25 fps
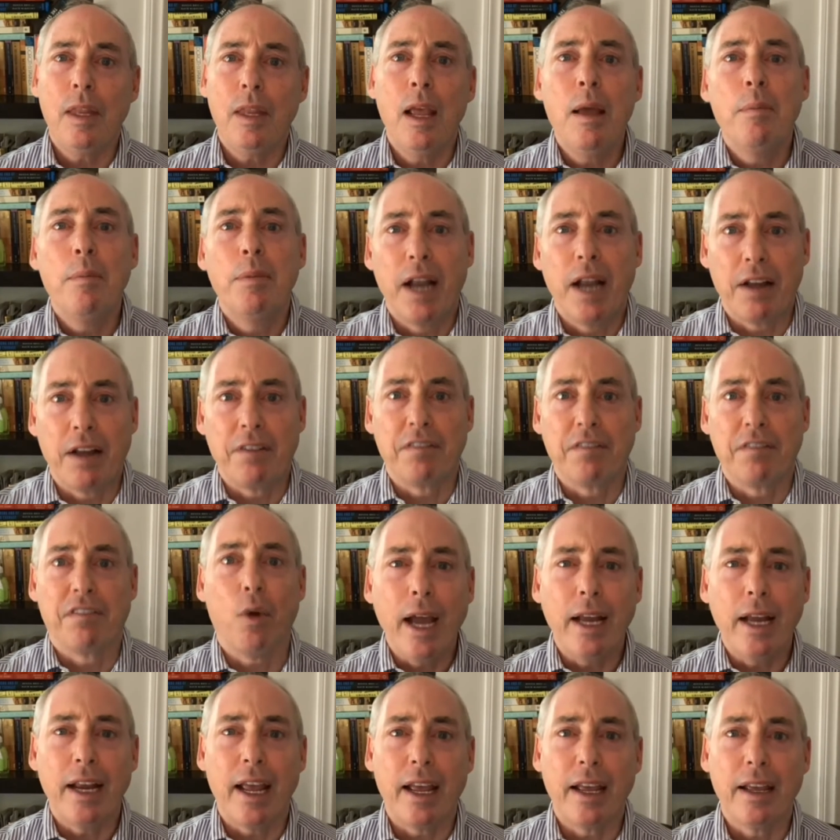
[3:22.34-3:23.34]
But on
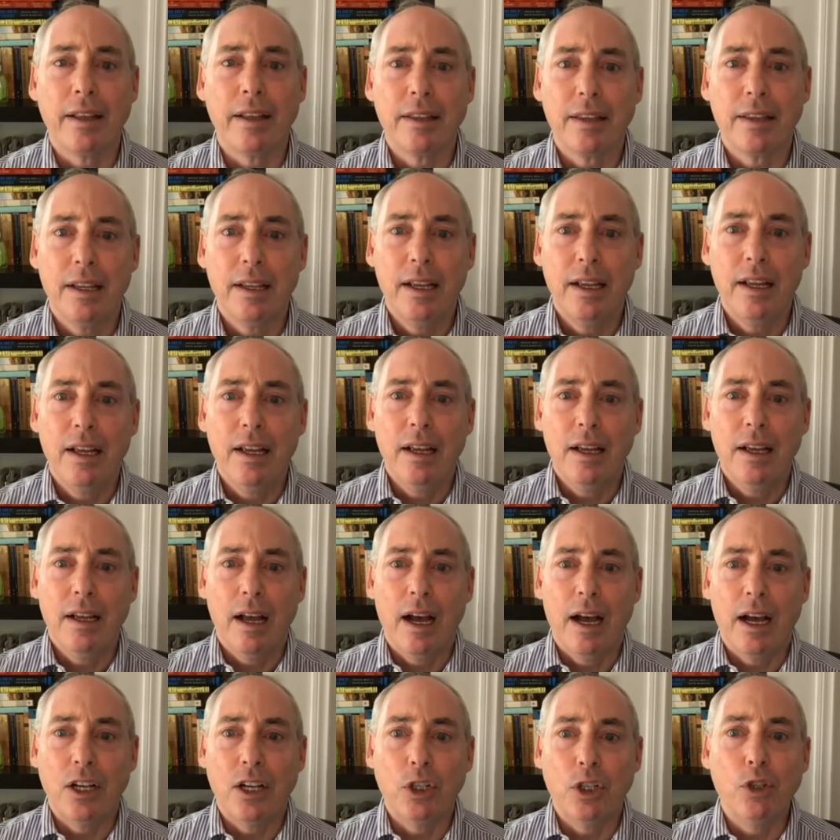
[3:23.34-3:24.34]
Friday,
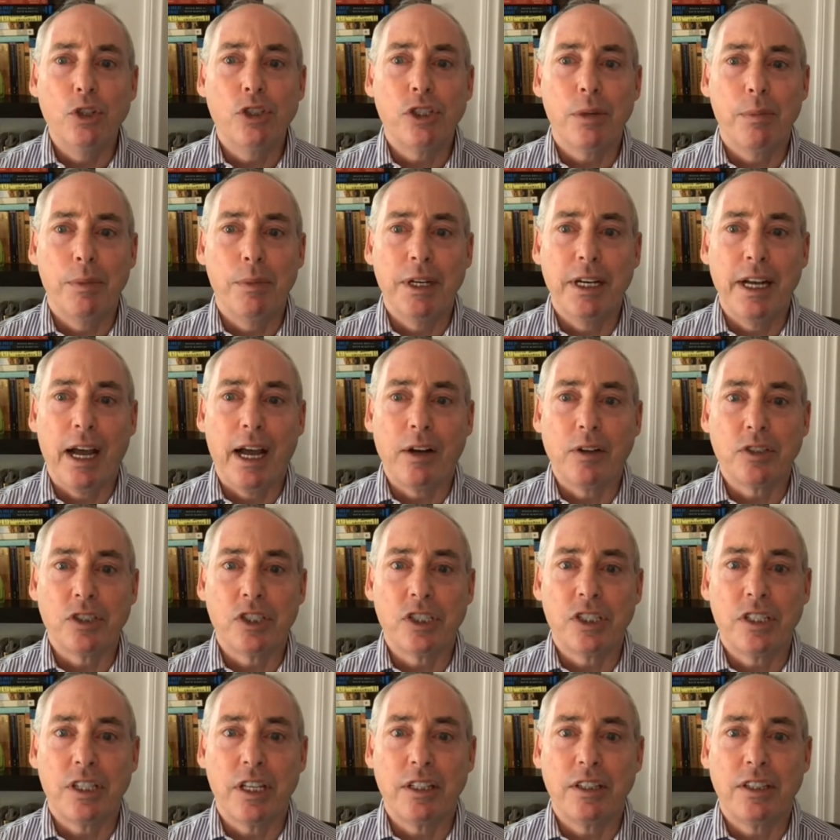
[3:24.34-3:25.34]
Newsom
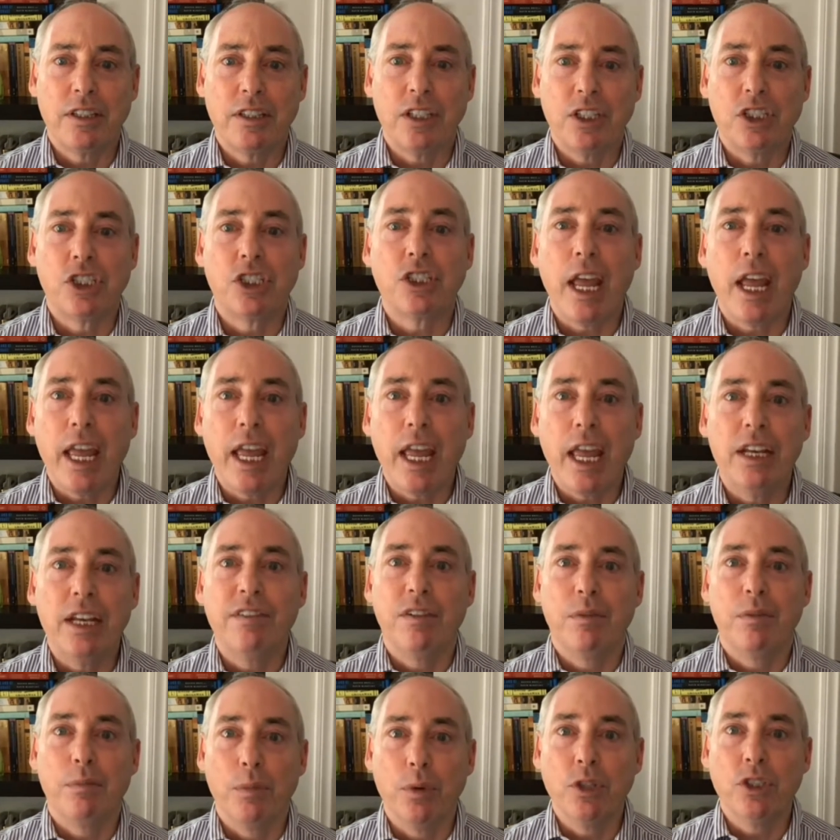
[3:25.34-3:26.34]
announced that the state of
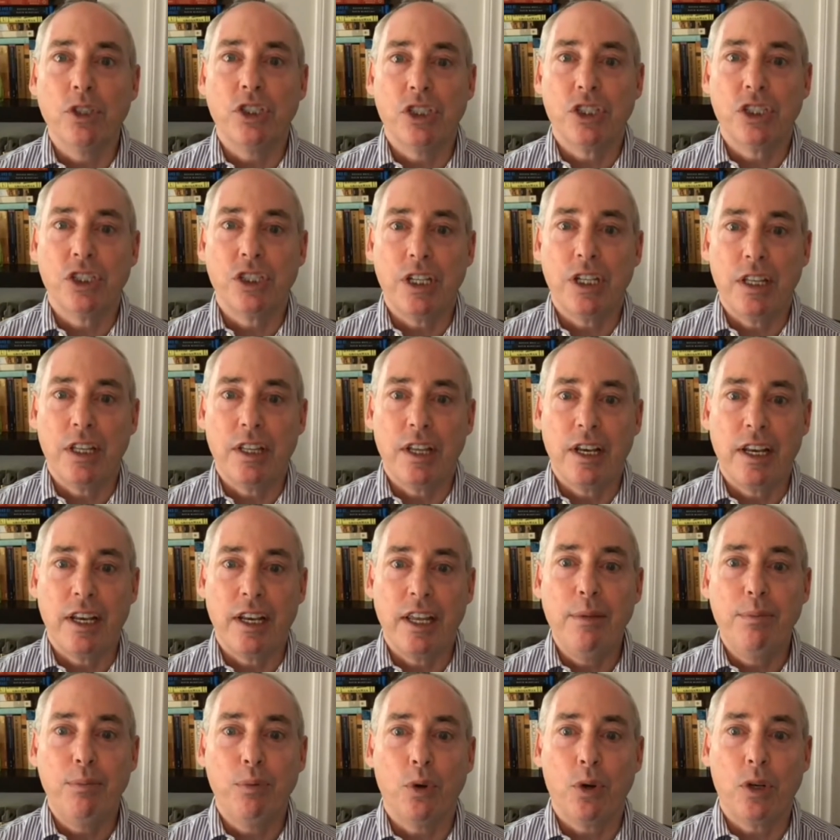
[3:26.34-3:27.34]
emergency that
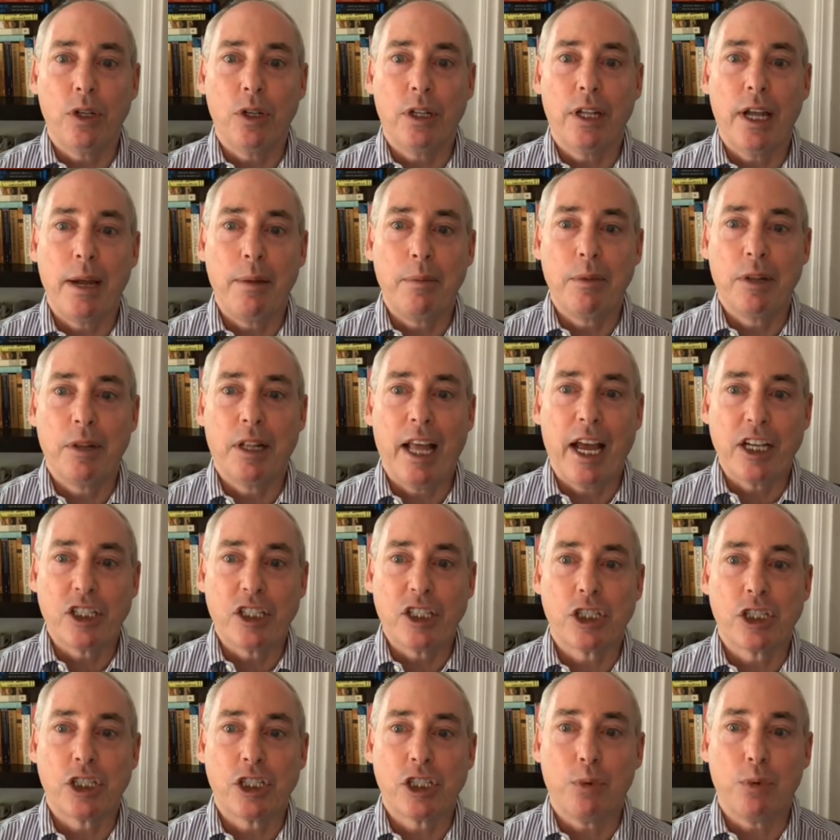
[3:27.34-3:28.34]
he proclaimed last
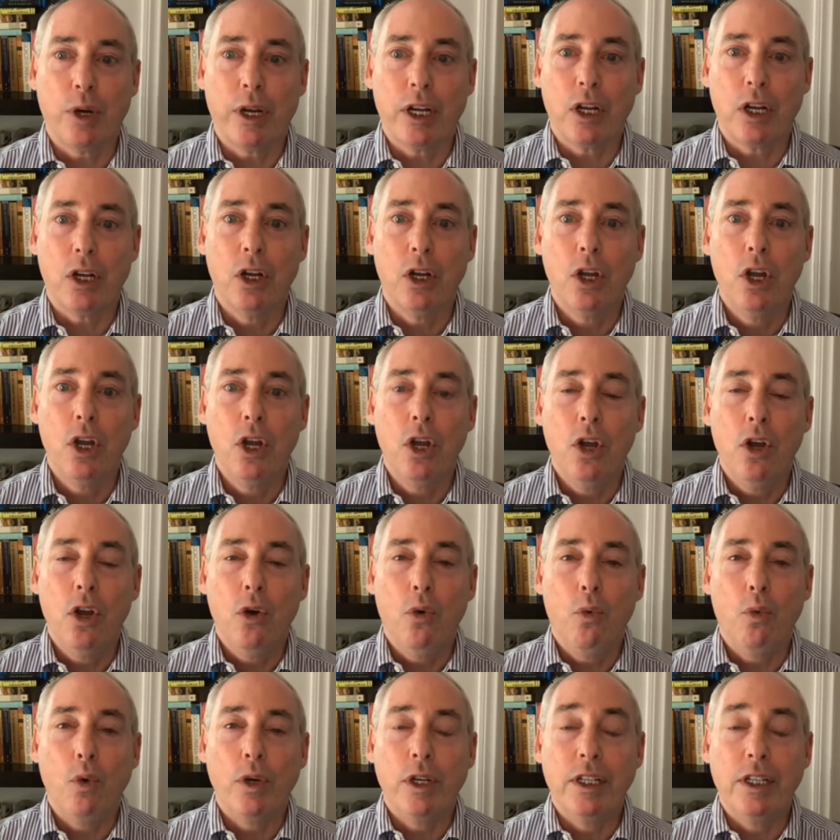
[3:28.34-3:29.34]
spring
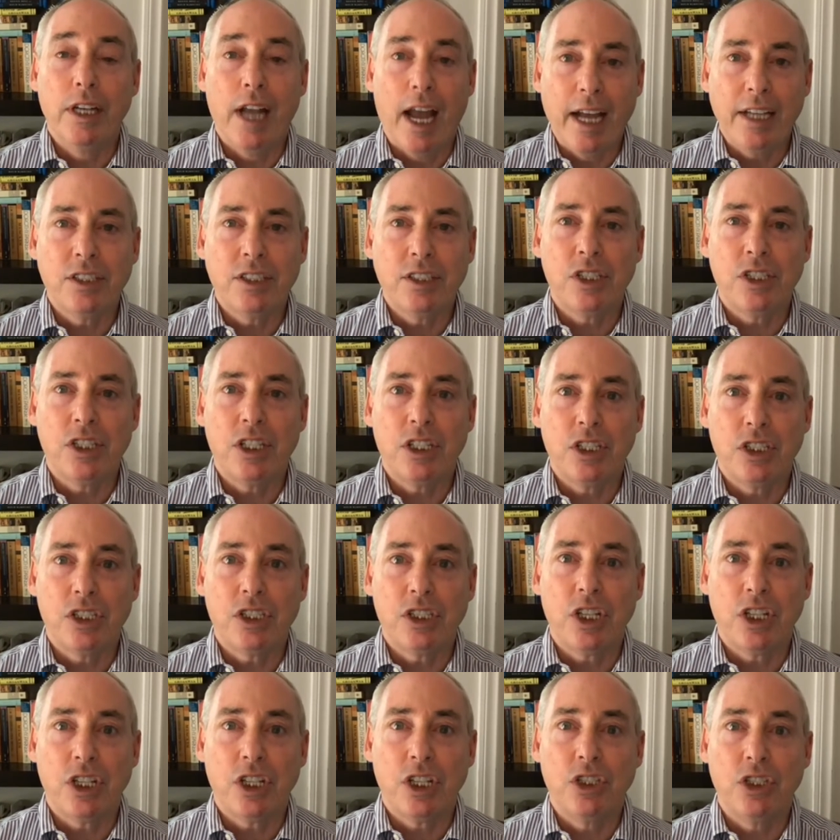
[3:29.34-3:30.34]
would not cease
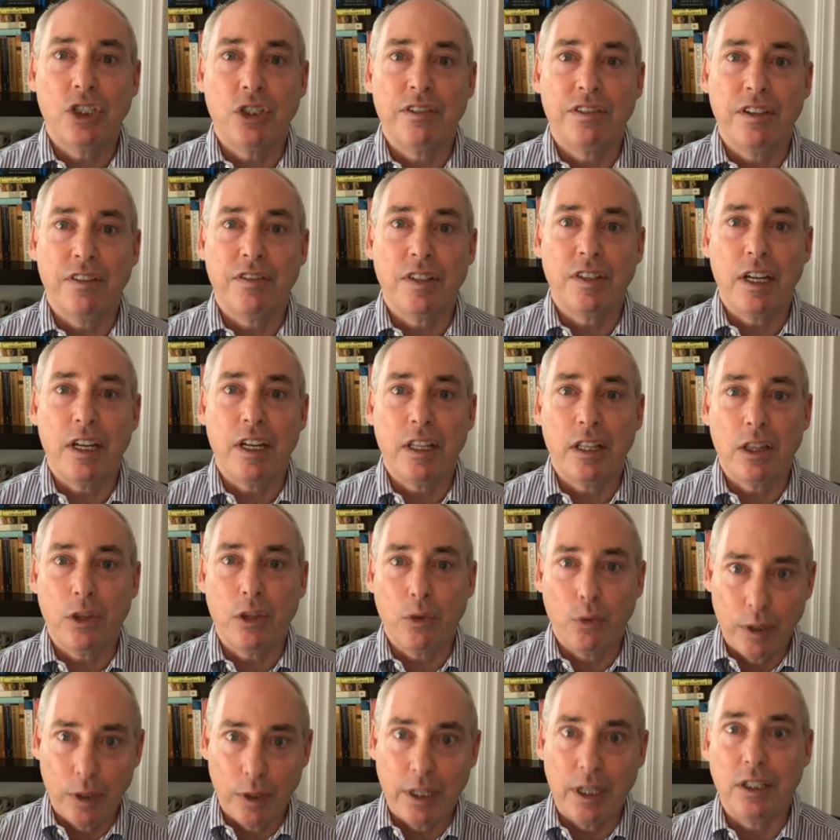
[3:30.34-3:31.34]
on June 15th and
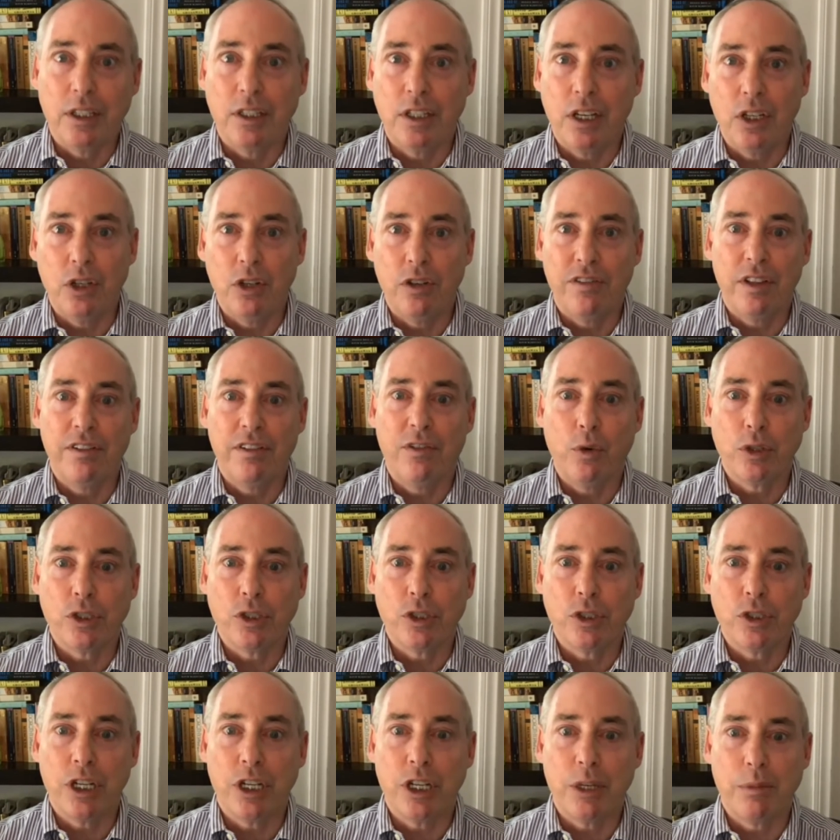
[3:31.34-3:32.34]
would continue for the
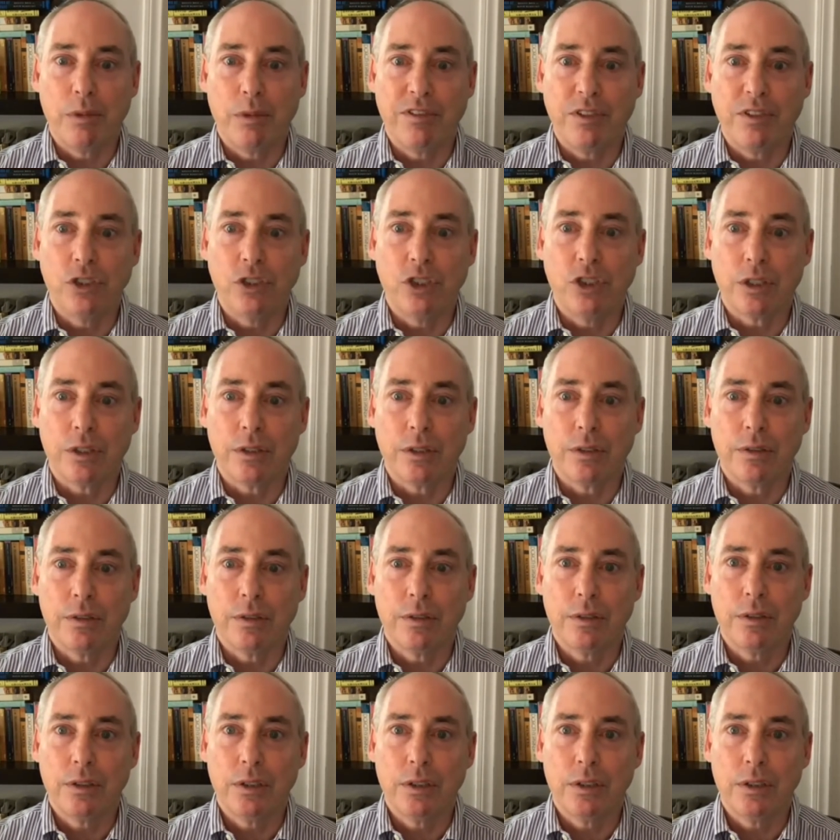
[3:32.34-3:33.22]
foreseeable future.